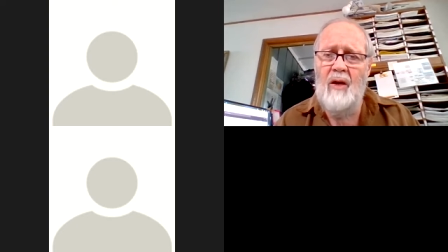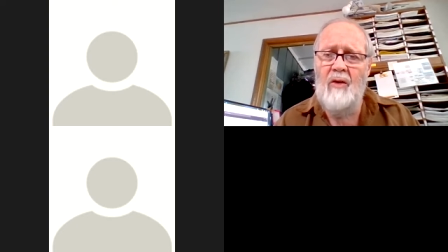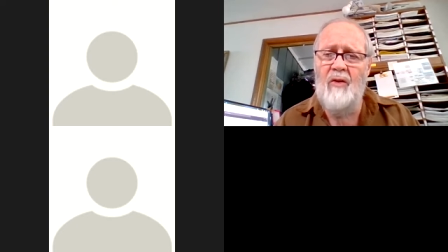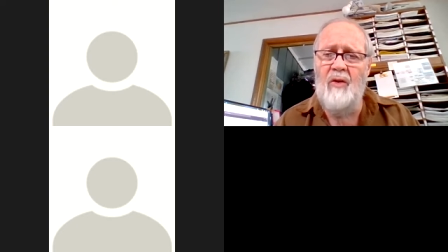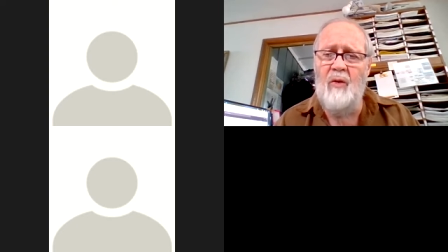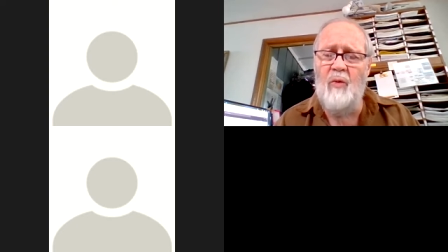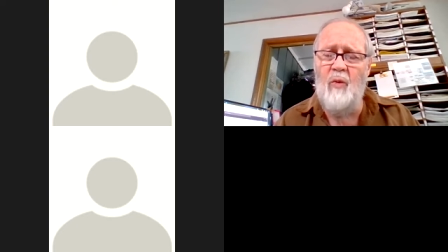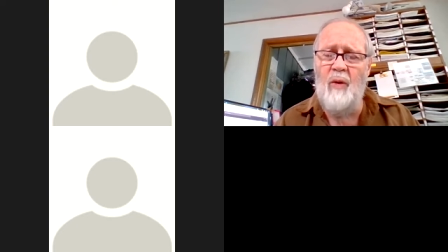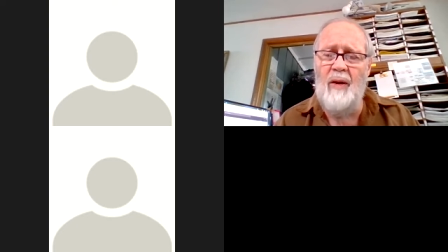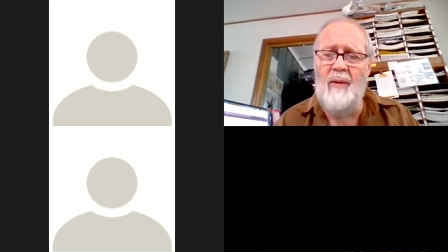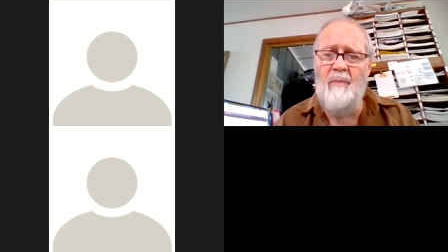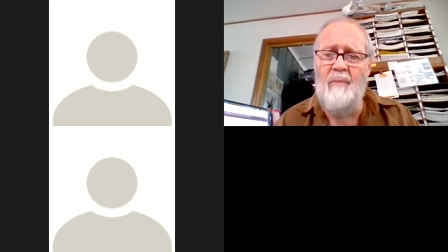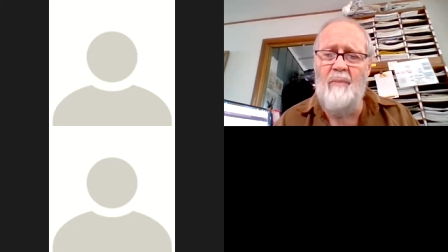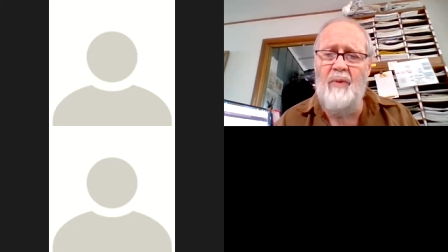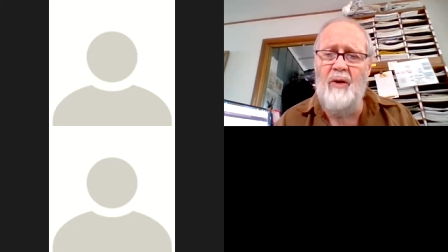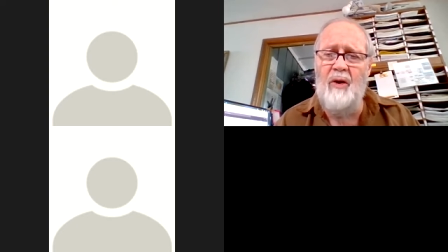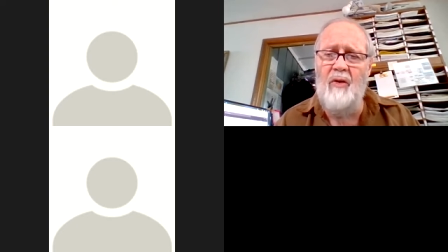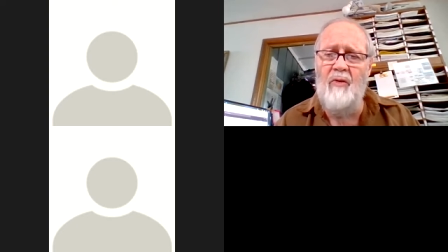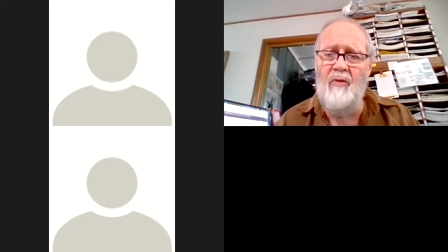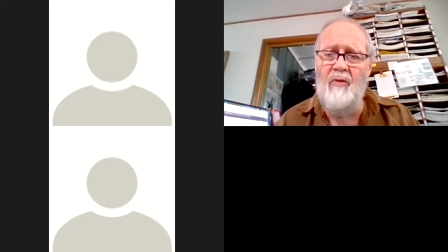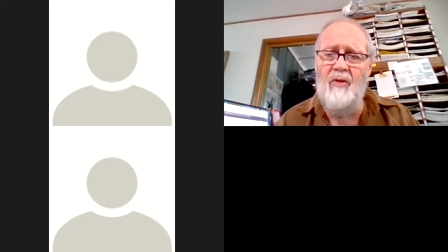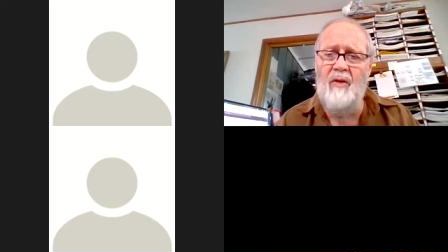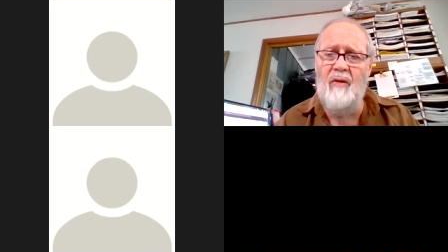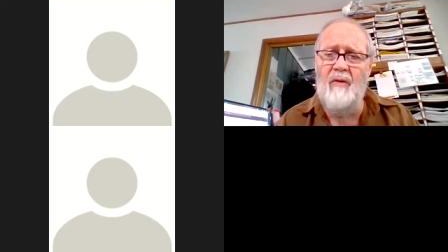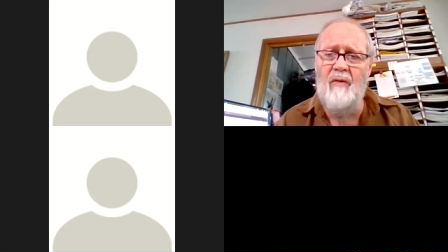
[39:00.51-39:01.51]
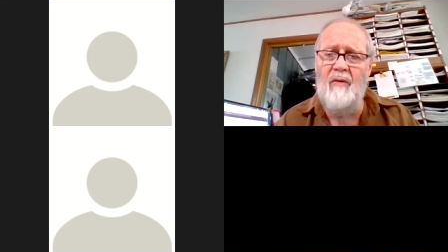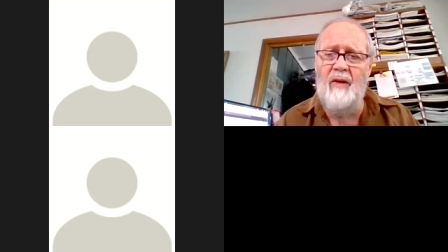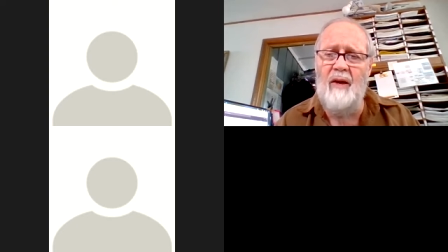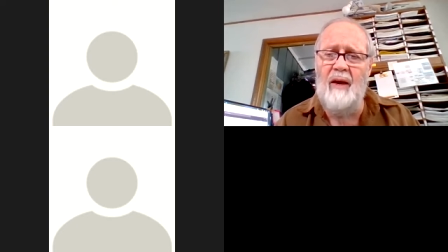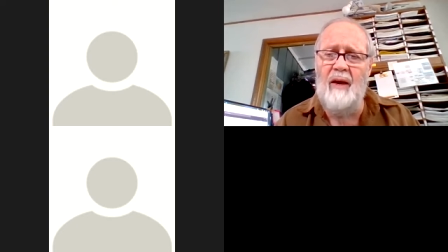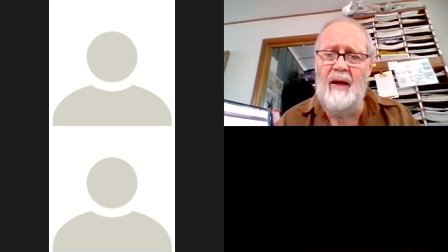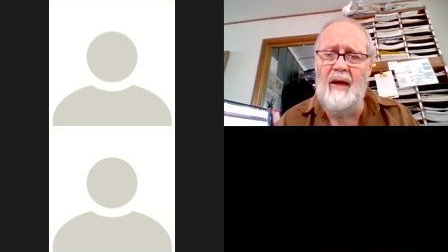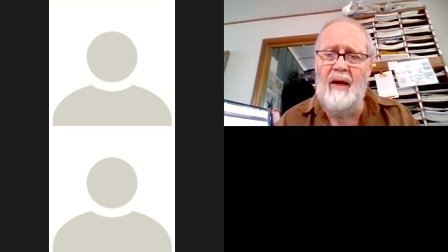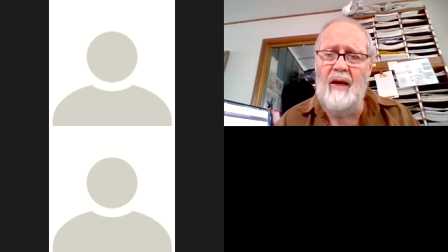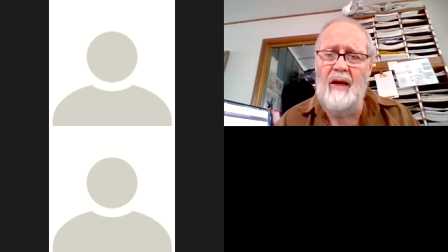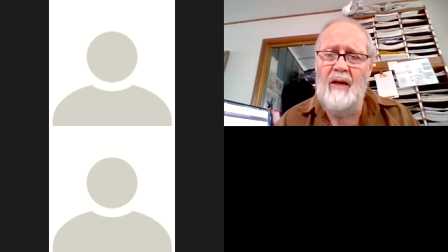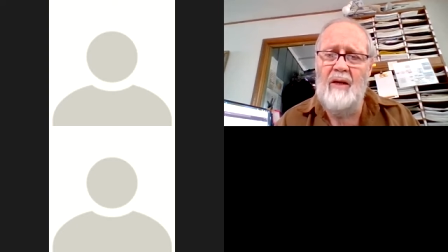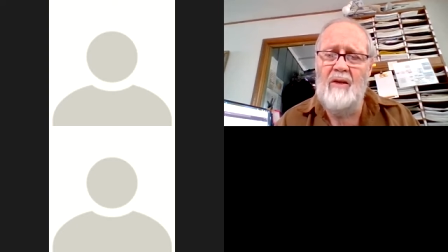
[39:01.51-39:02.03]
the rib bones of
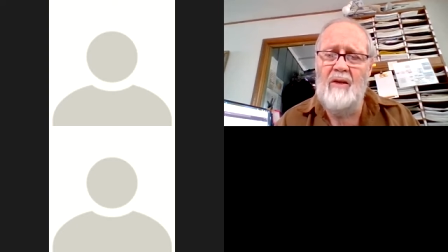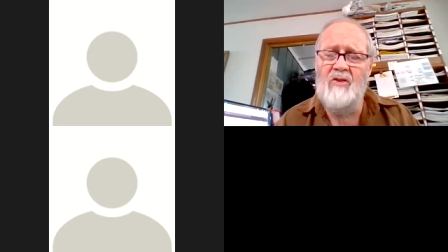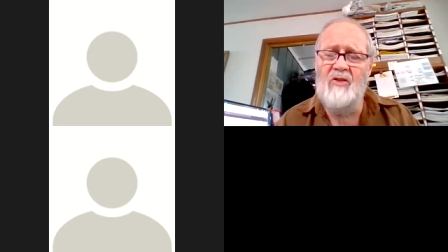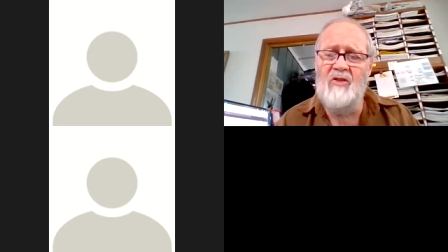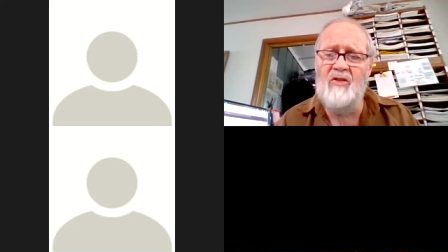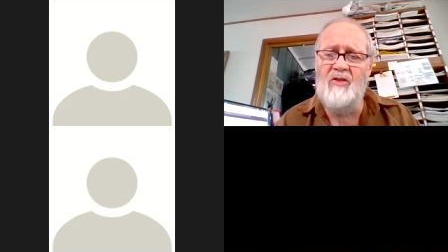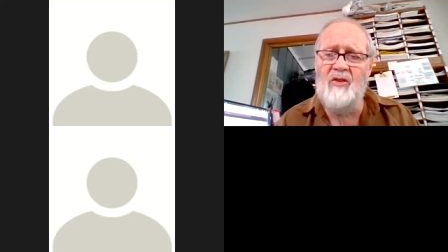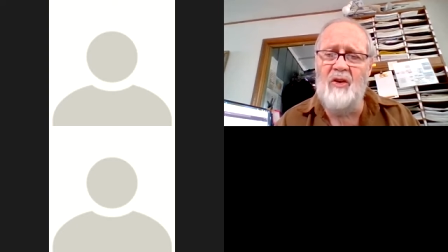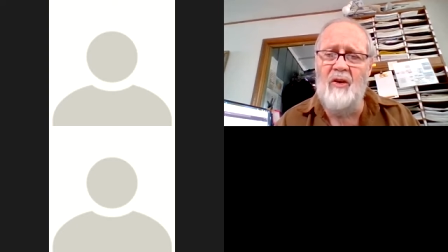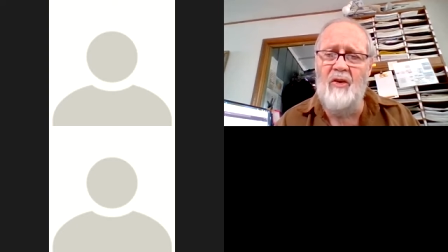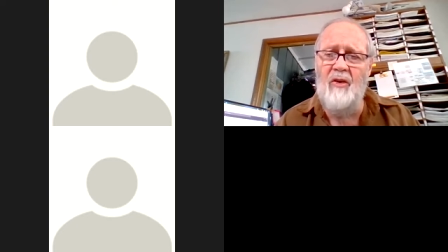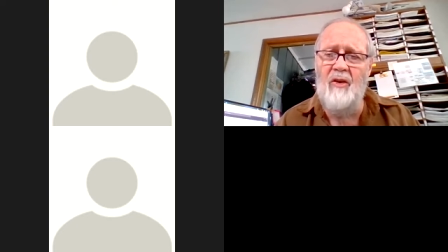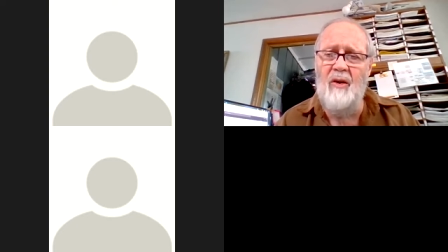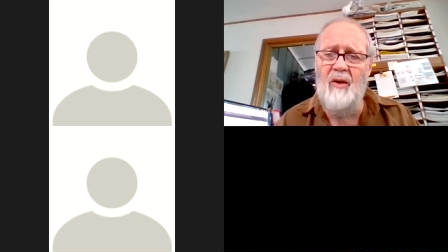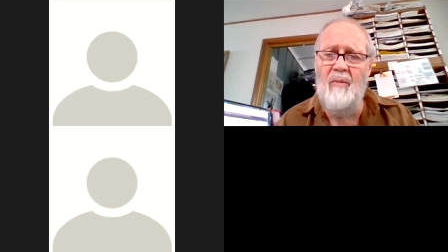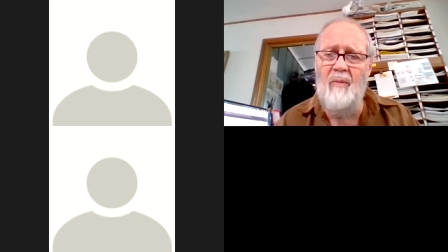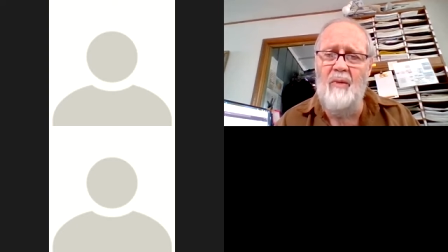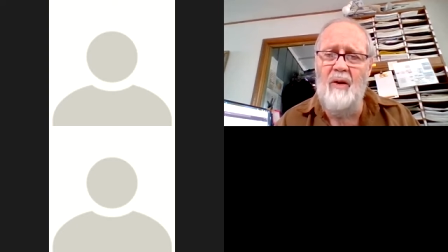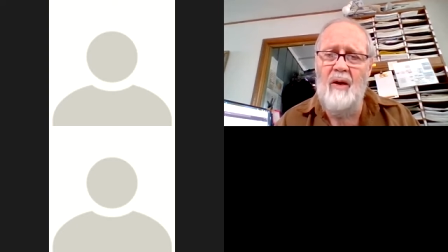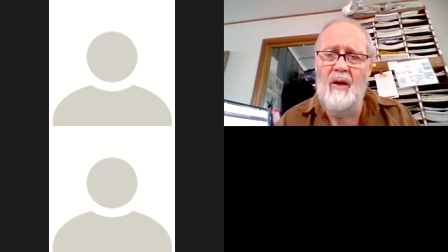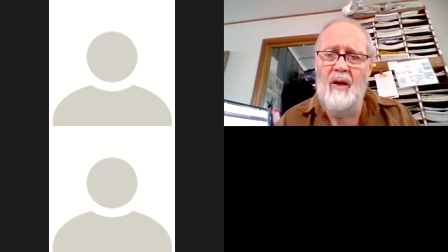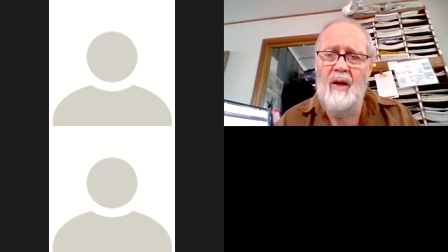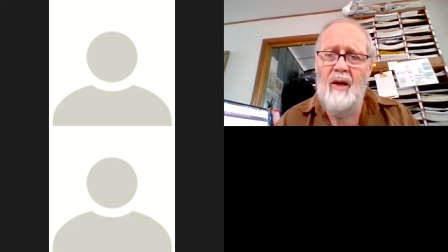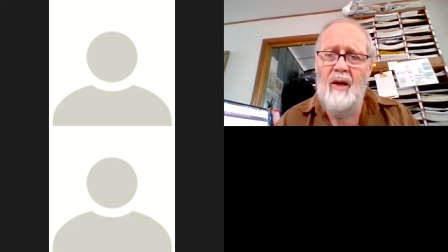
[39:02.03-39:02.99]
the sternum